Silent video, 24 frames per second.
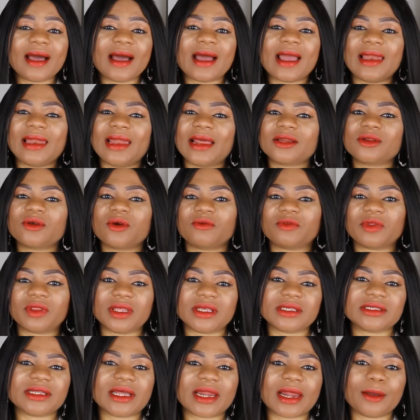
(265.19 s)
I let go of the
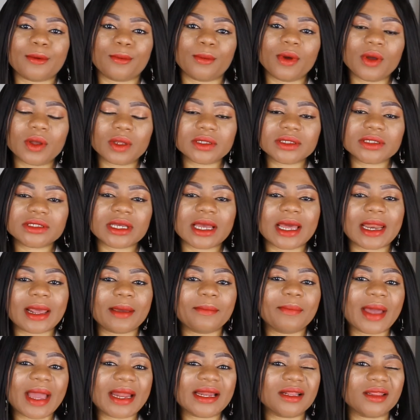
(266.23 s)
things that I want and
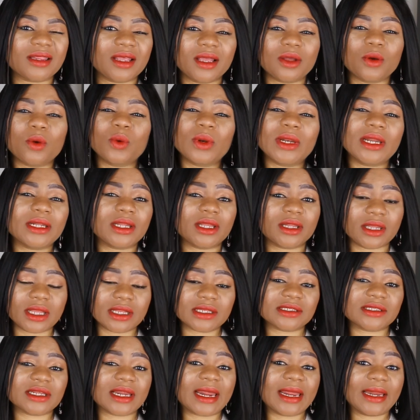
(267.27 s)
I buy only the
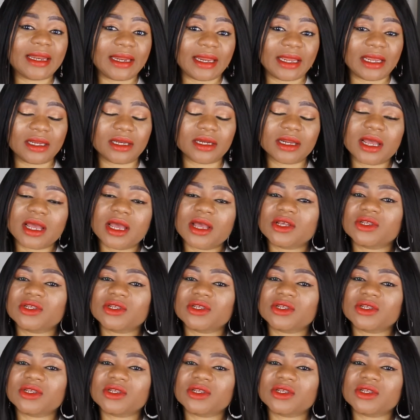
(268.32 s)
things that I need.